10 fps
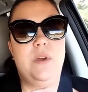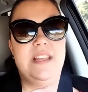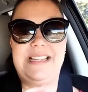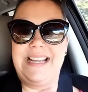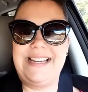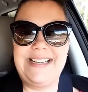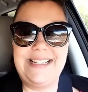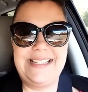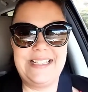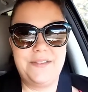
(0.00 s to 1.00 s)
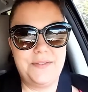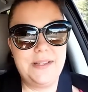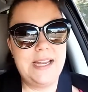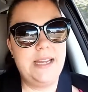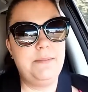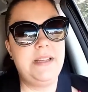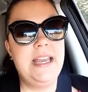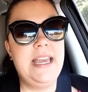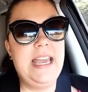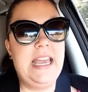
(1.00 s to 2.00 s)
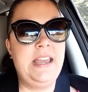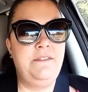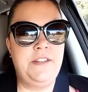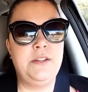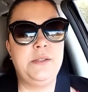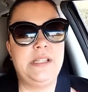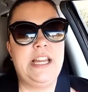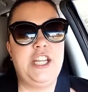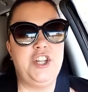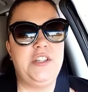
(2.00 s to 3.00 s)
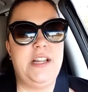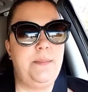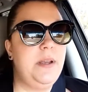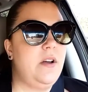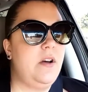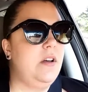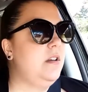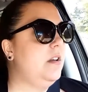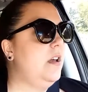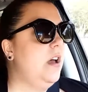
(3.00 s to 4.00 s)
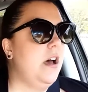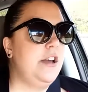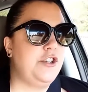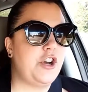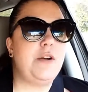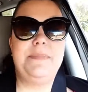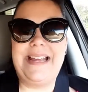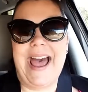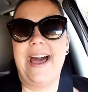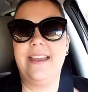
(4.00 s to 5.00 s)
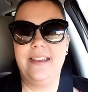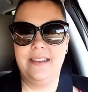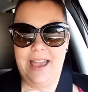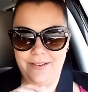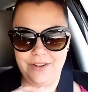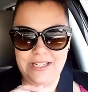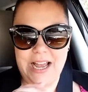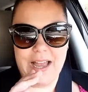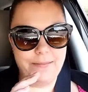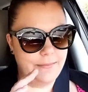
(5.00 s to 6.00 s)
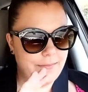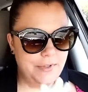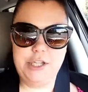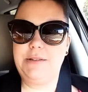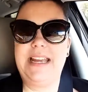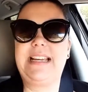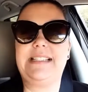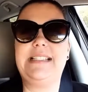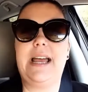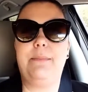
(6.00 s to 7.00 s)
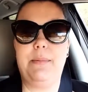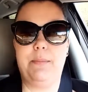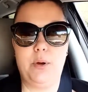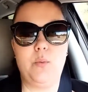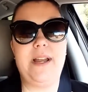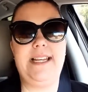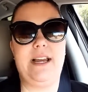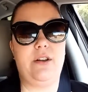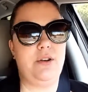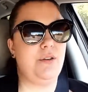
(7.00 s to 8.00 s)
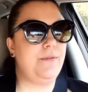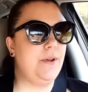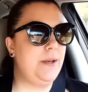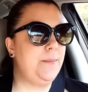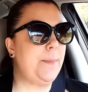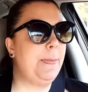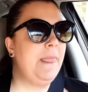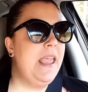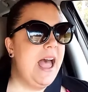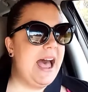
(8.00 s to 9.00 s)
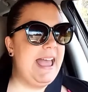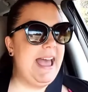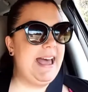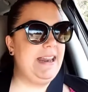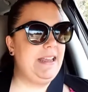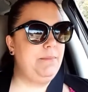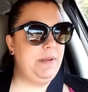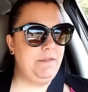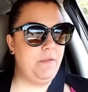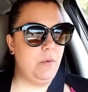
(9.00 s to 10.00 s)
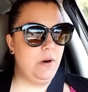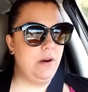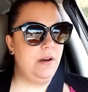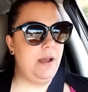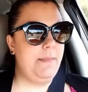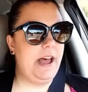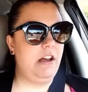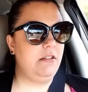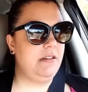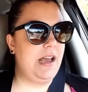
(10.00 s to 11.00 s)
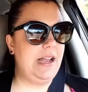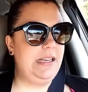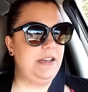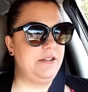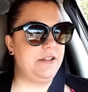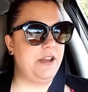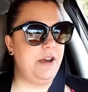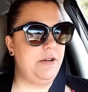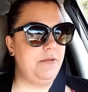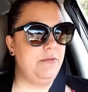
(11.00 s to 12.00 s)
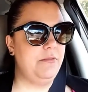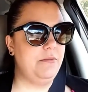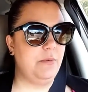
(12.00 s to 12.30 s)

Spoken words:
when the tendon gets inflamed, it feels like you're stepping on a sharp tack every time you take a step and put weight down on your foot. I had it before about 8 years ago